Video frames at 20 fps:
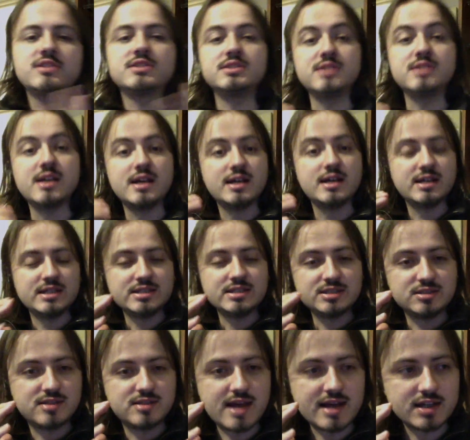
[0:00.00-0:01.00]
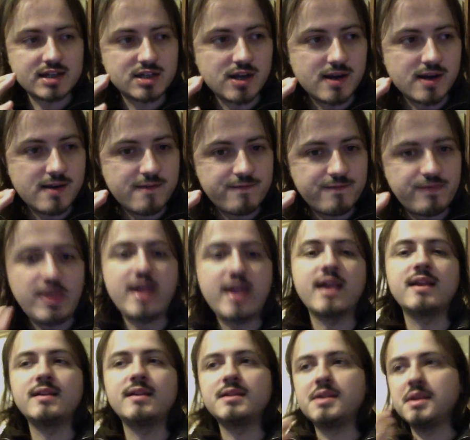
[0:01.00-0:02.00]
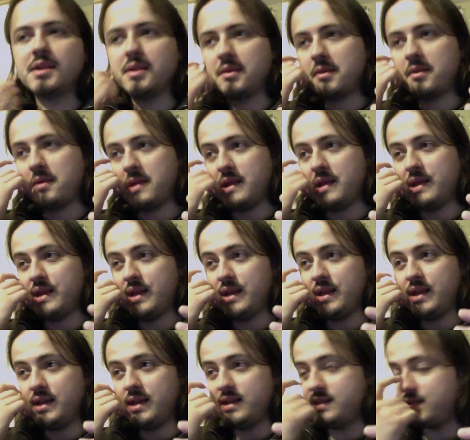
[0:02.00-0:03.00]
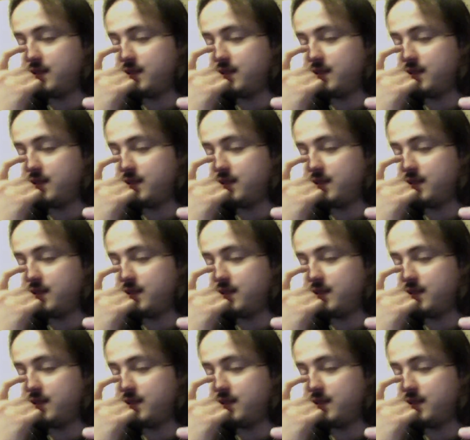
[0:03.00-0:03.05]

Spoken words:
And that kind of thing is